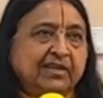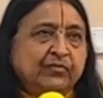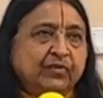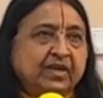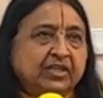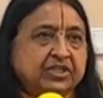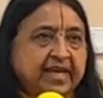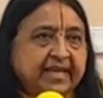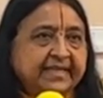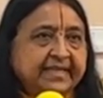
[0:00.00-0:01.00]
If we are
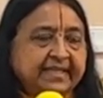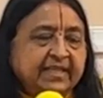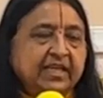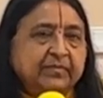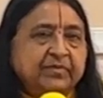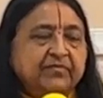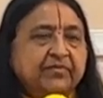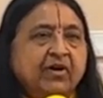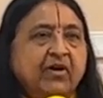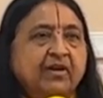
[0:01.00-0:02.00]
chanting the names
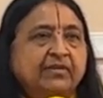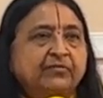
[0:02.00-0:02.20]
of God,